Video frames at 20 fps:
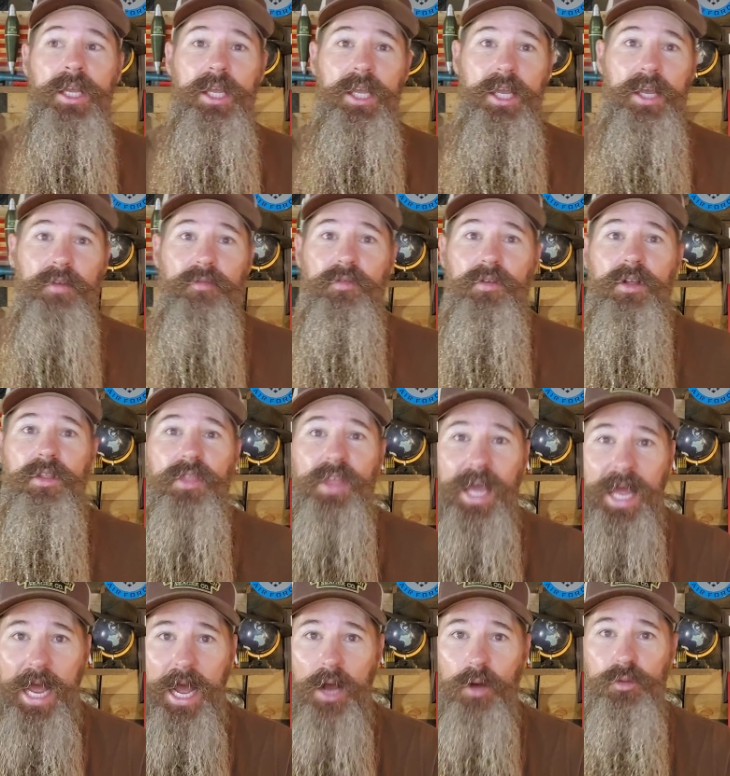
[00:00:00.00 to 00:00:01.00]
if the
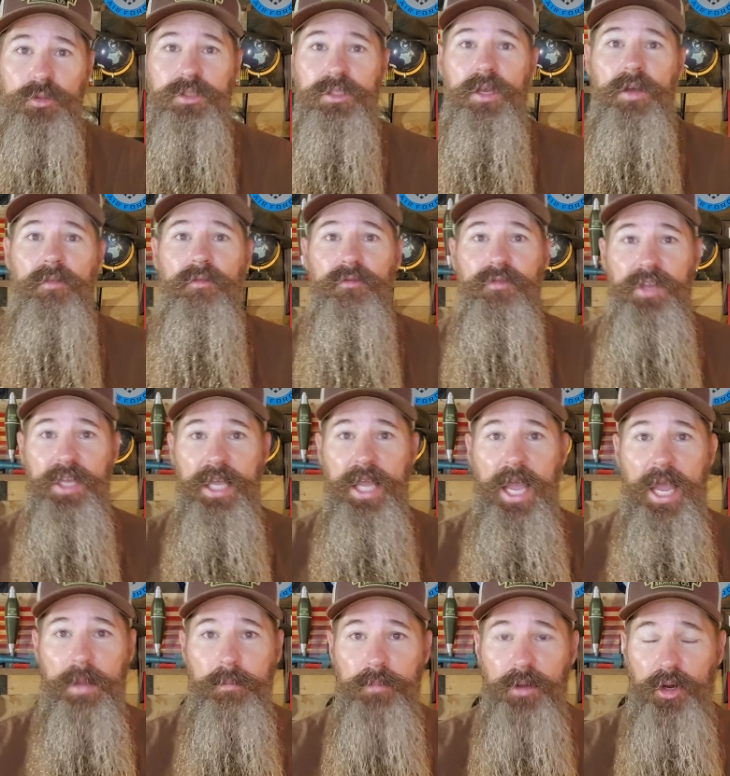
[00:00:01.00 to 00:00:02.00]
House
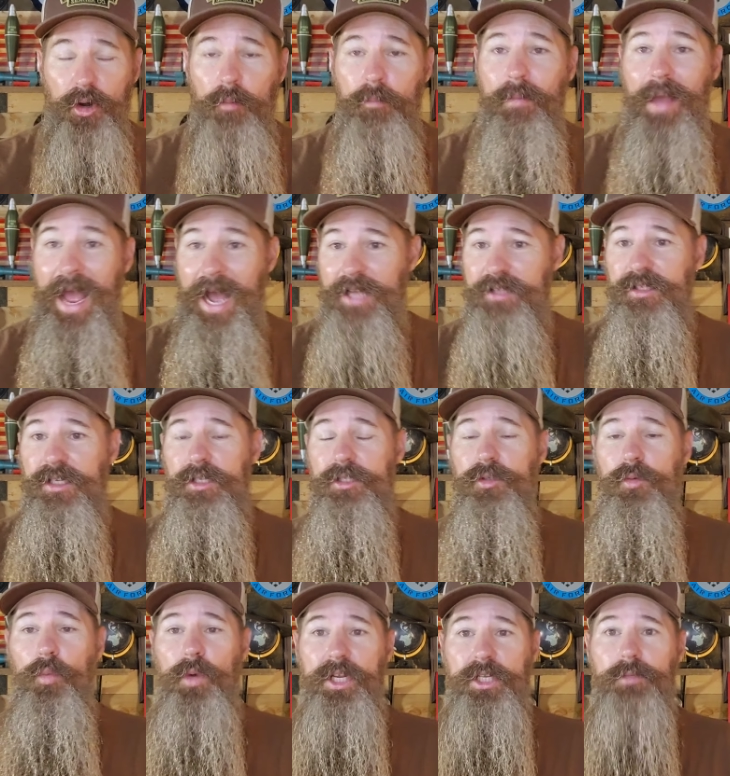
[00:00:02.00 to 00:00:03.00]
VA bill
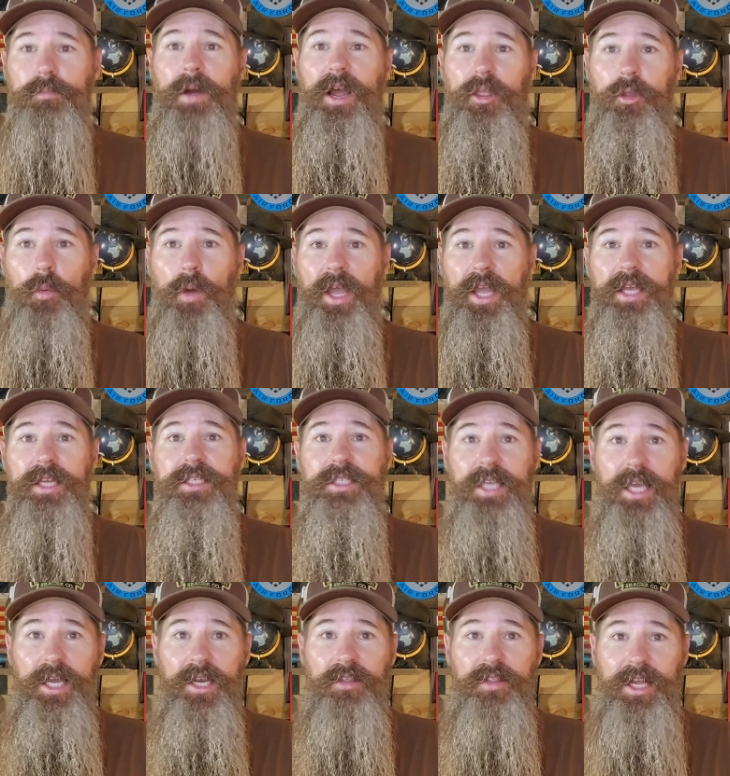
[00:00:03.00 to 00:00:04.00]
passes, which, by the way, it
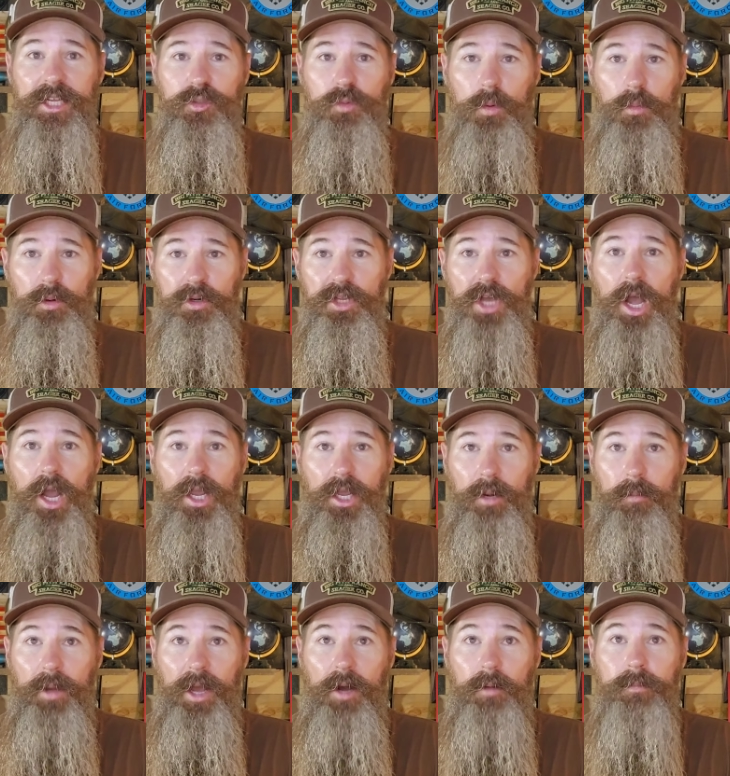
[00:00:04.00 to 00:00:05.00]
did, and that's what we're talking
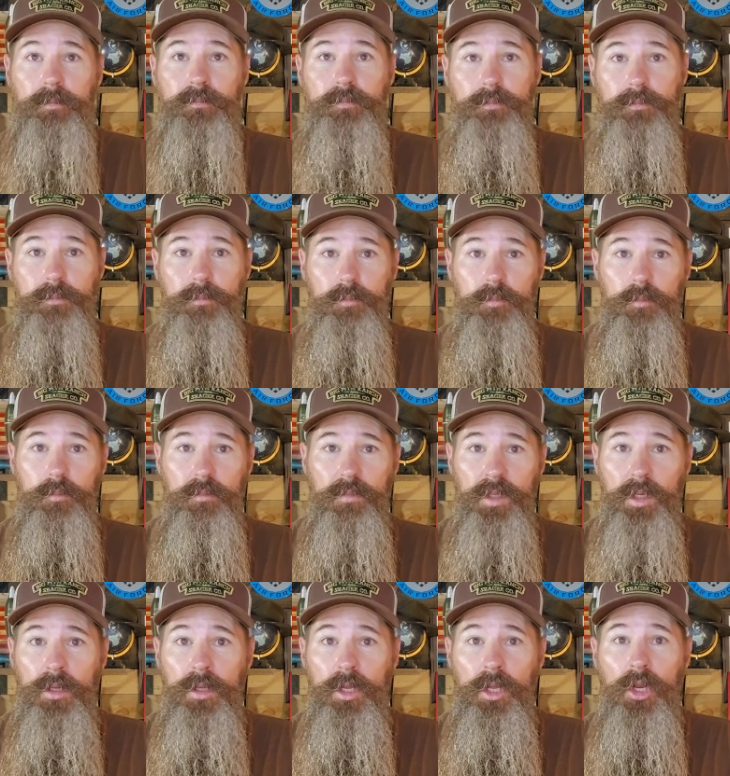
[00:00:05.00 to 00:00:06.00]
about.
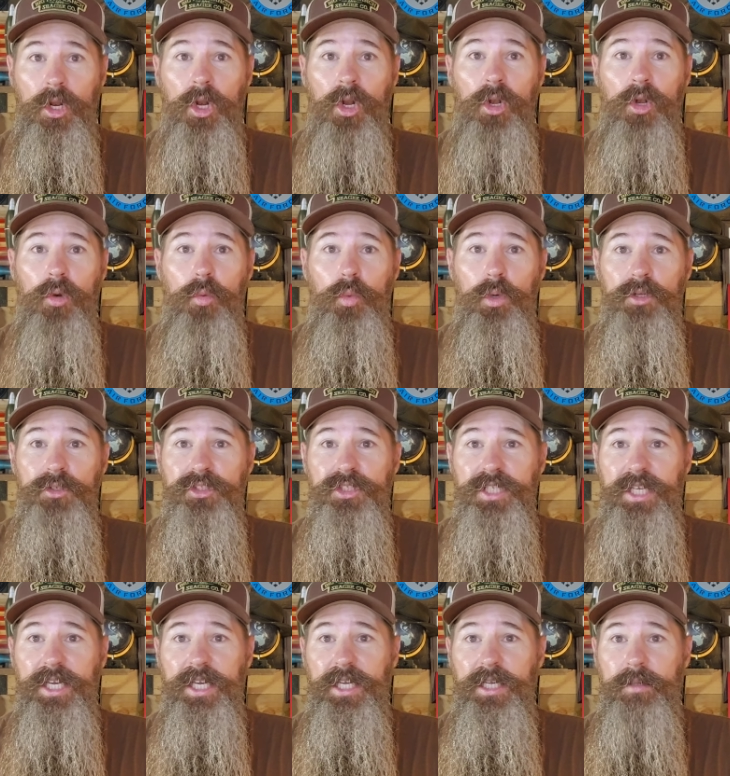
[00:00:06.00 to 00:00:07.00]
We'll
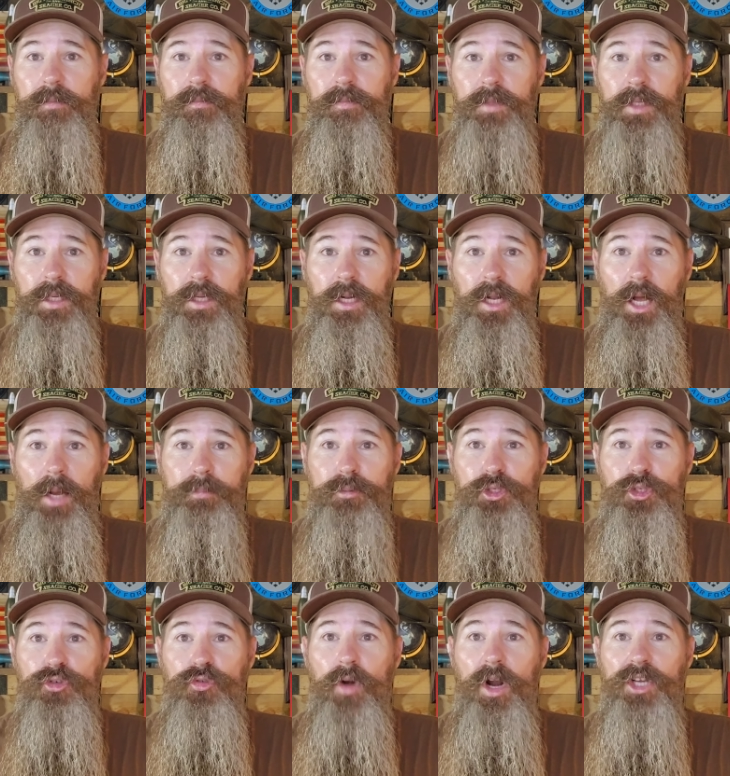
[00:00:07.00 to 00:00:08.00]
see.
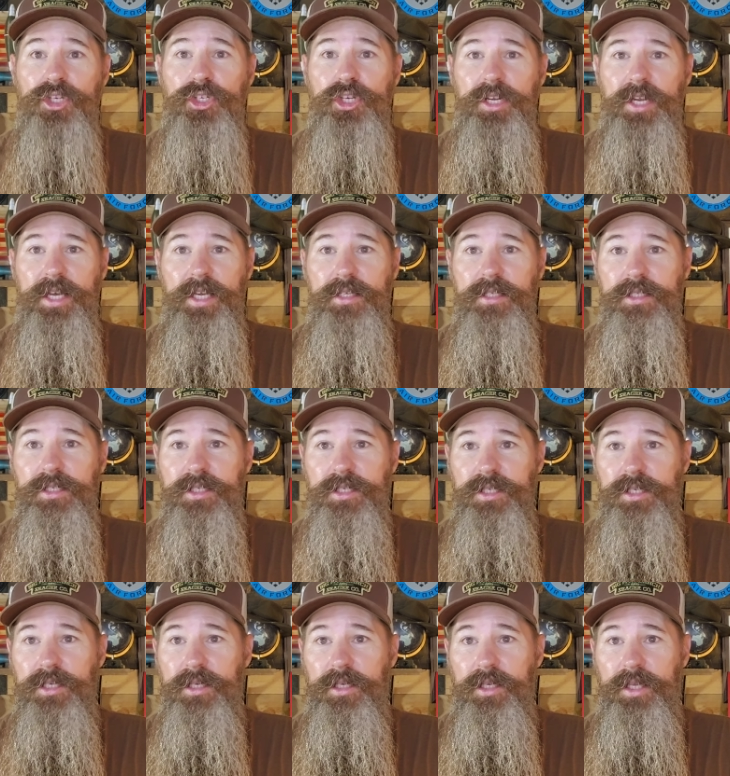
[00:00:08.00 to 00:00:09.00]

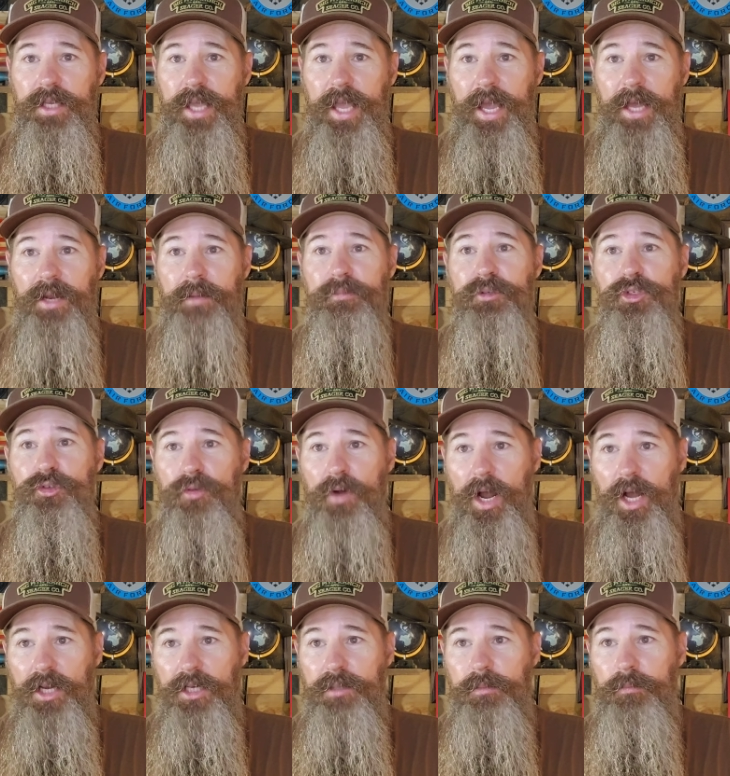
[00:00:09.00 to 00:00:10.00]
Obstructionists can
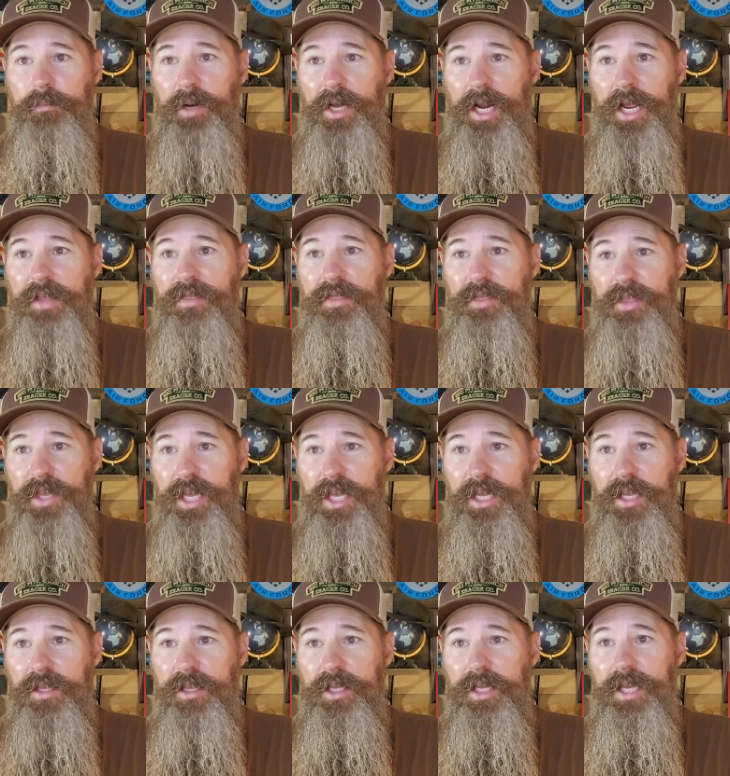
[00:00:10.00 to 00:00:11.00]
obstruct, but I
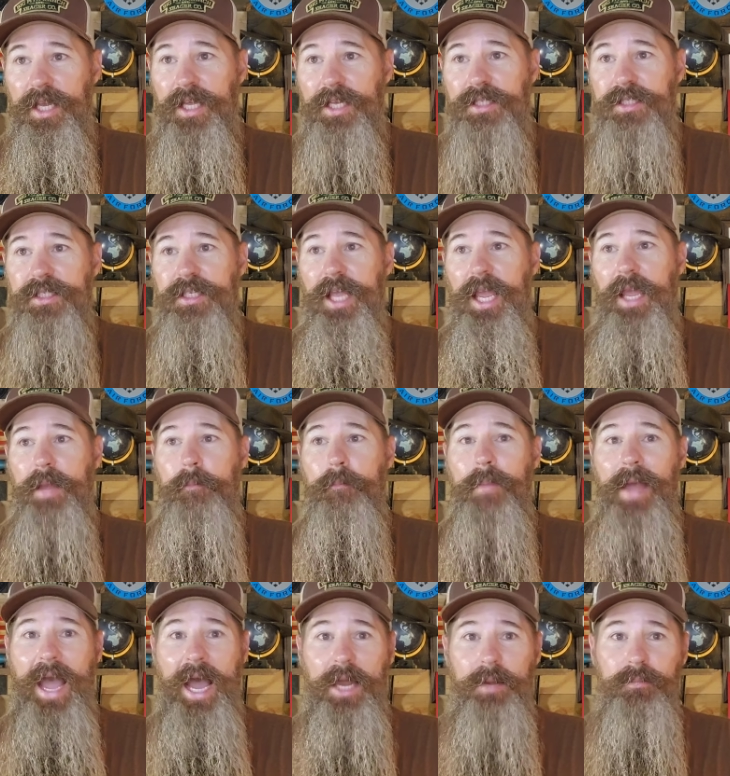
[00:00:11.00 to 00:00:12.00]
think it's a
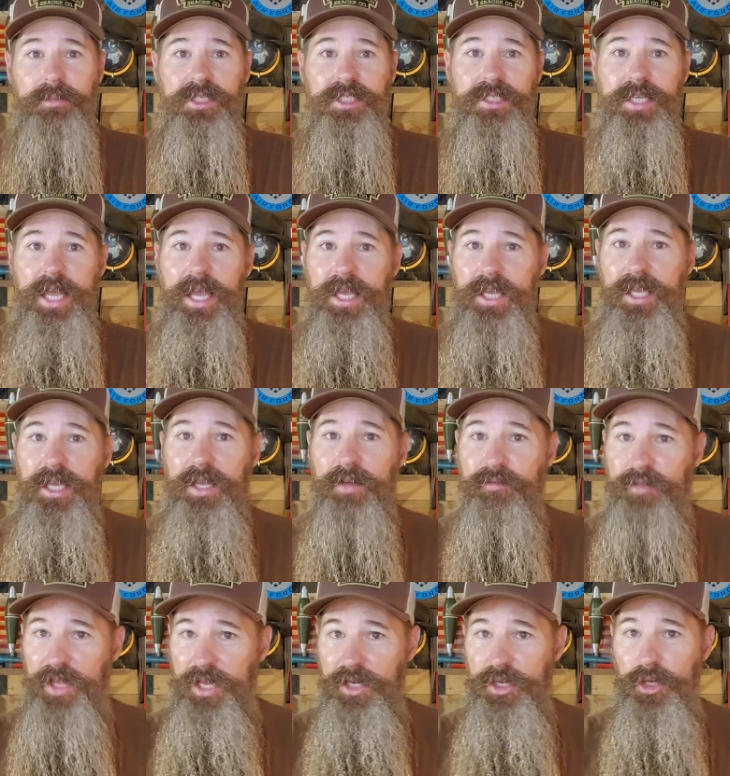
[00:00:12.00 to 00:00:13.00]
bad mistake
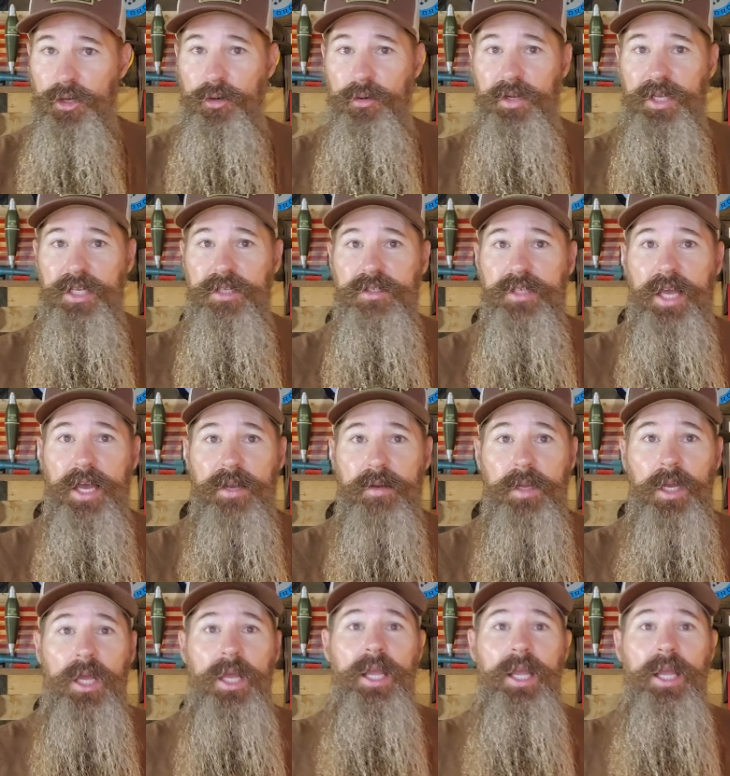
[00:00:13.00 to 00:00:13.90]
if they do, he said.